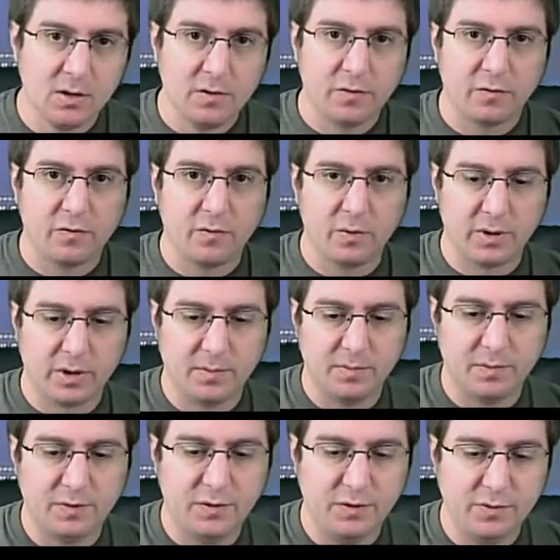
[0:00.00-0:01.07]
So we're going to
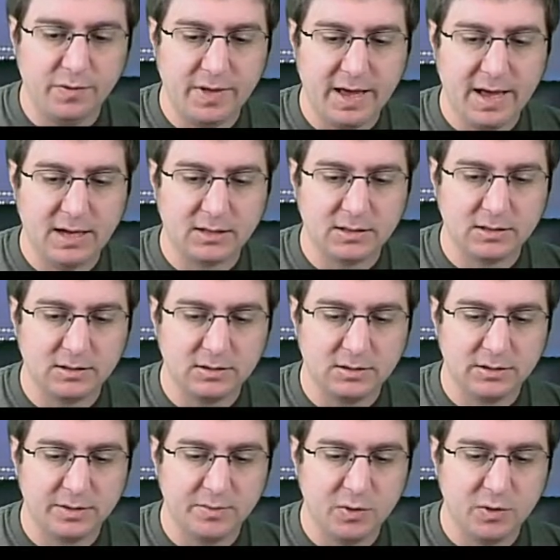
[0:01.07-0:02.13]
do that
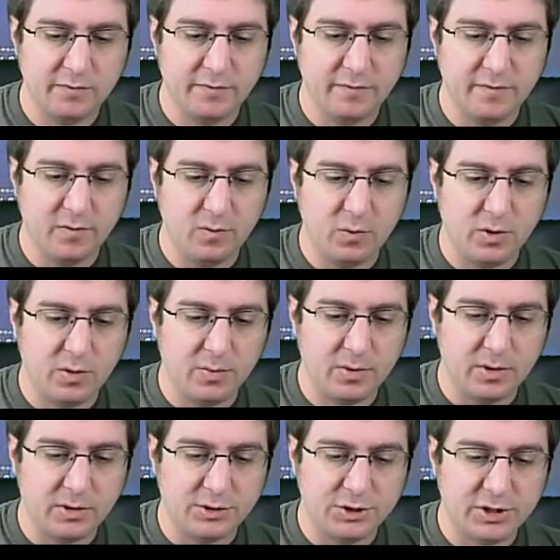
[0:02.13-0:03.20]
to move Wilbur
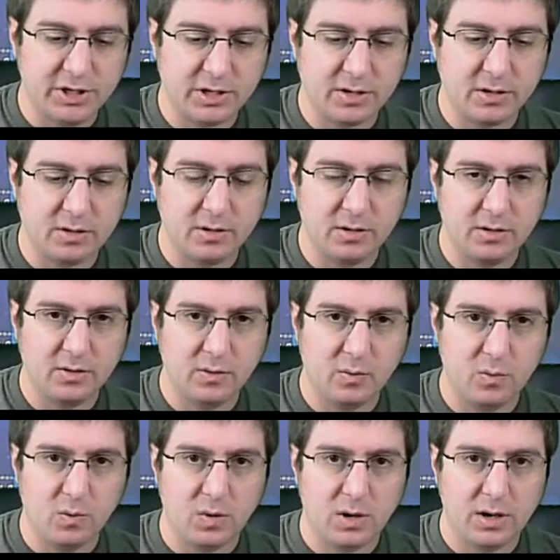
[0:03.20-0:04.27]
and Chick
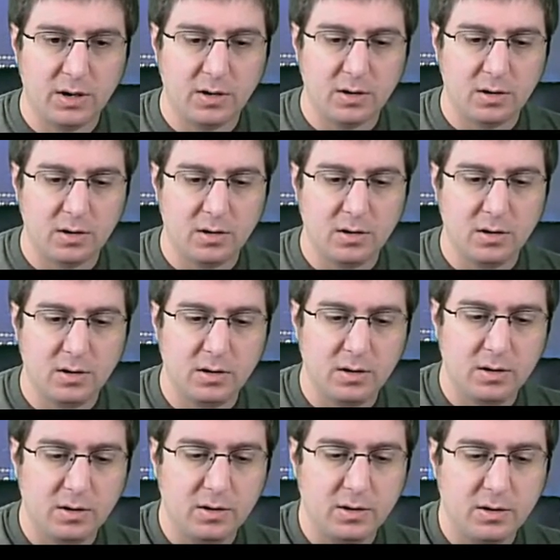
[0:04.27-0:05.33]
1
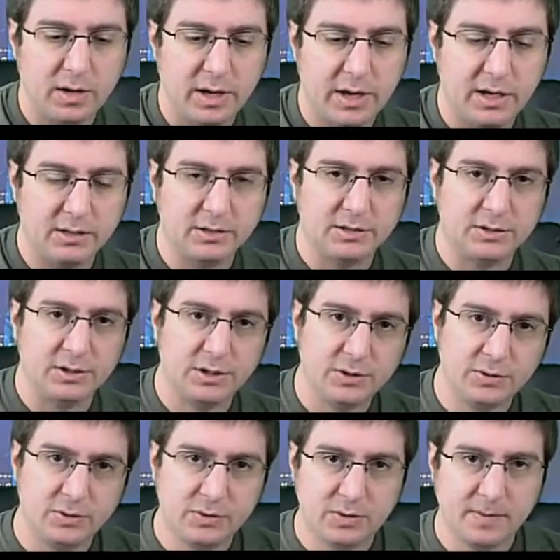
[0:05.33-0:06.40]
and
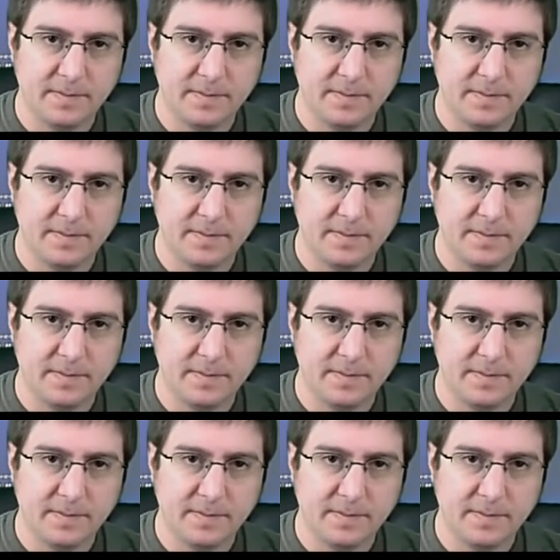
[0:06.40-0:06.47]
2.